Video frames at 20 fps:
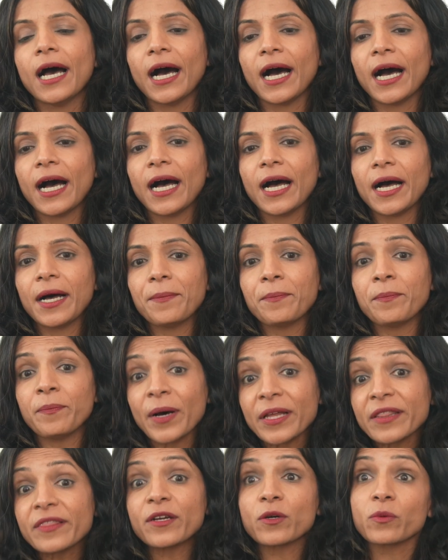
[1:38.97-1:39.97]

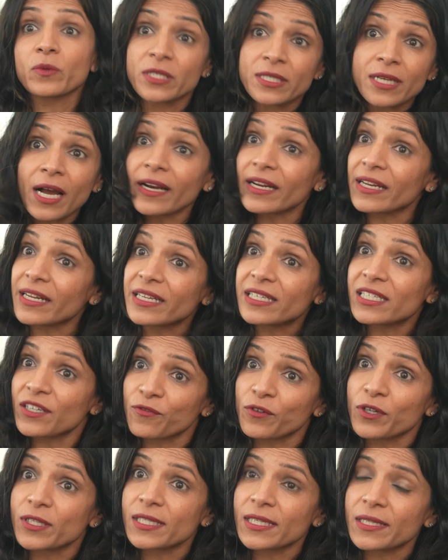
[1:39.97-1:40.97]
but there was not any
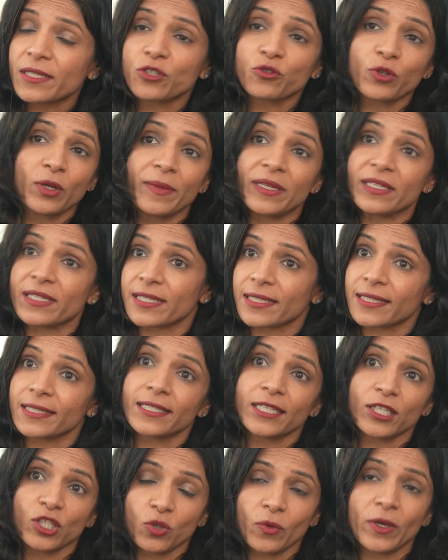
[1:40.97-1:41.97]
difference in the treatment
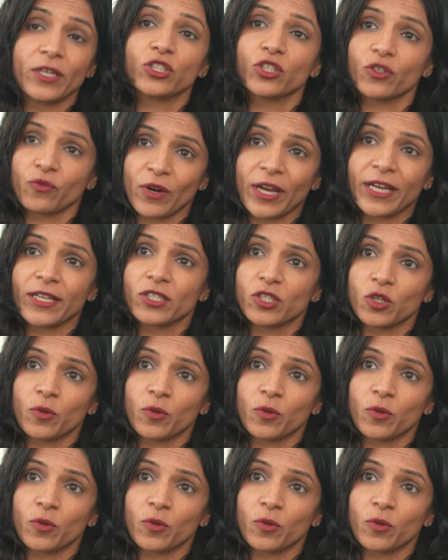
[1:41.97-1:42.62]
discontinuation rate.